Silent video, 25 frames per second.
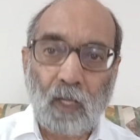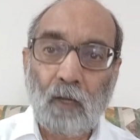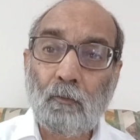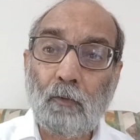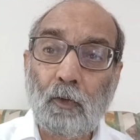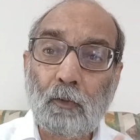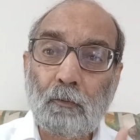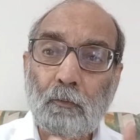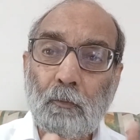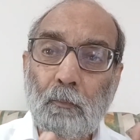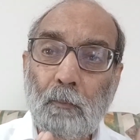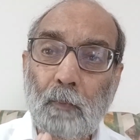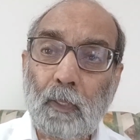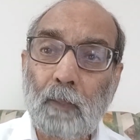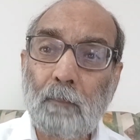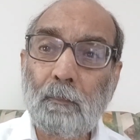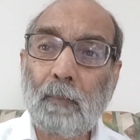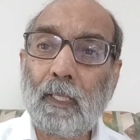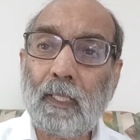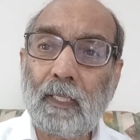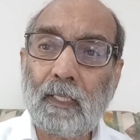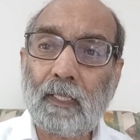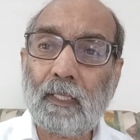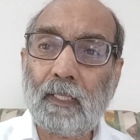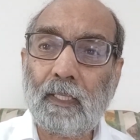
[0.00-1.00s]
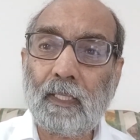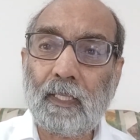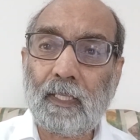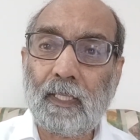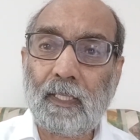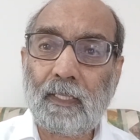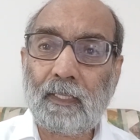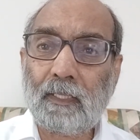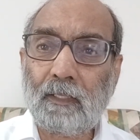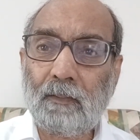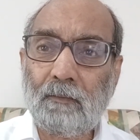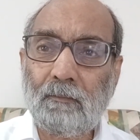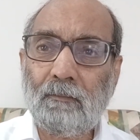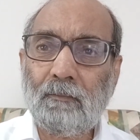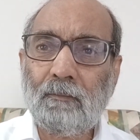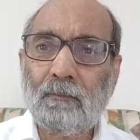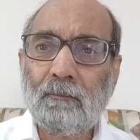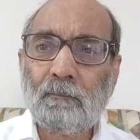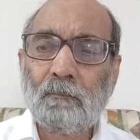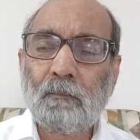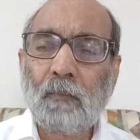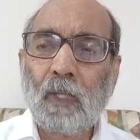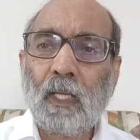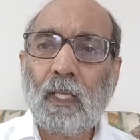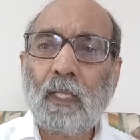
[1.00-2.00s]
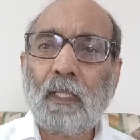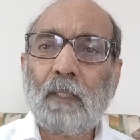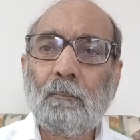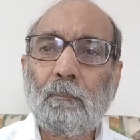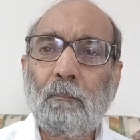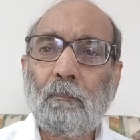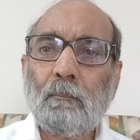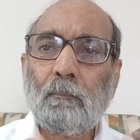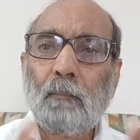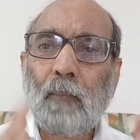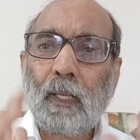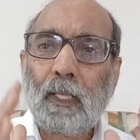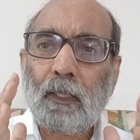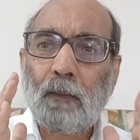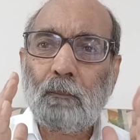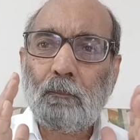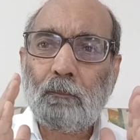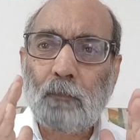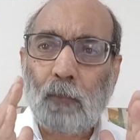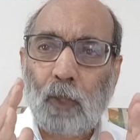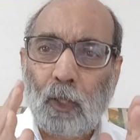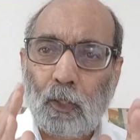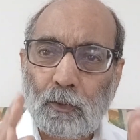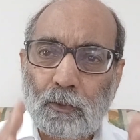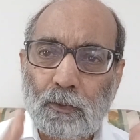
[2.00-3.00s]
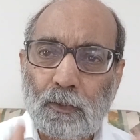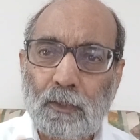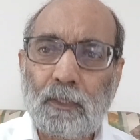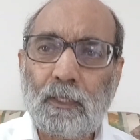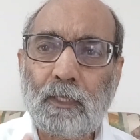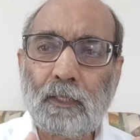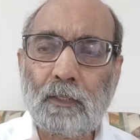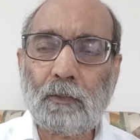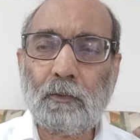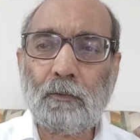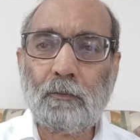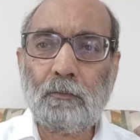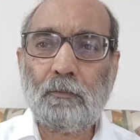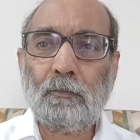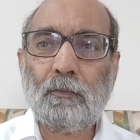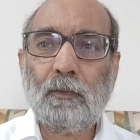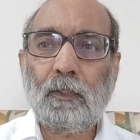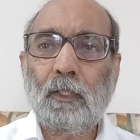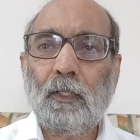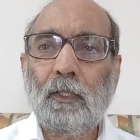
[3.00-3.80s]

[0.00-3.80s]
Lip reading: What we mean by the negative? By positive,